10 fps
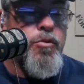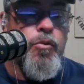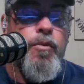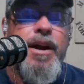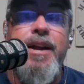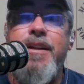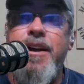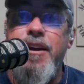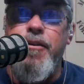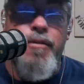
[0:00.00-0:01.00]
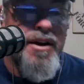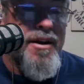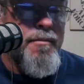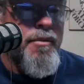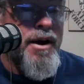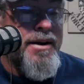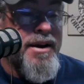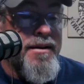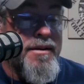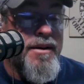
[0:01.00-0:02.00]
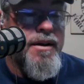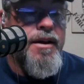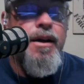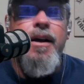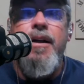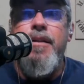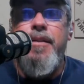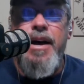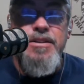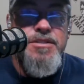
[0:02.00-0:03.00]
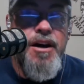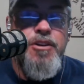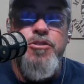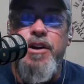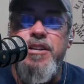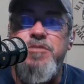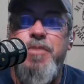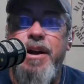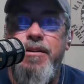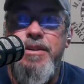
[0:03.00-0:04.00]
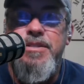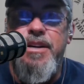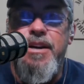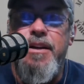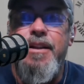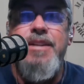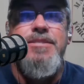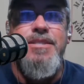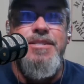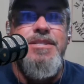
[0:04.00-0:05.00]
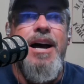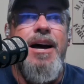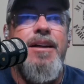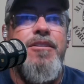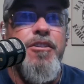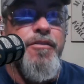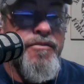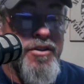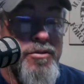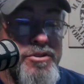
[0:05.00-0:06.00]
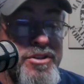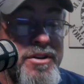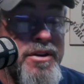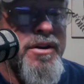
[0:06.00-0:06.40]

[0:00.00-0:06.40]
read the ingredient breakdown. That's not transparency. That's designed confusion.